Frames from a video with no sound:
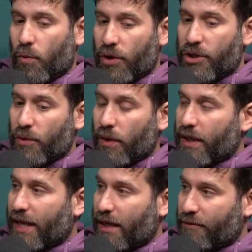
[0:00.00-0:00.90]
Would you want
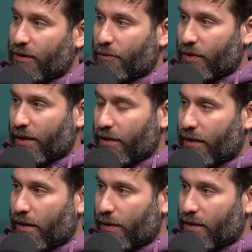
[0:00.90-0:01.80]
a candy flip with
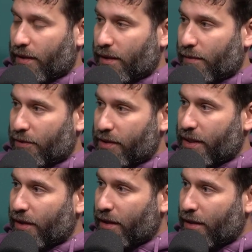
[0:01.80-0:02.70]
Prince
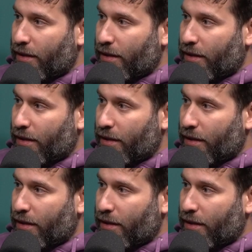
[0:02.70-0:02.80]
Harry?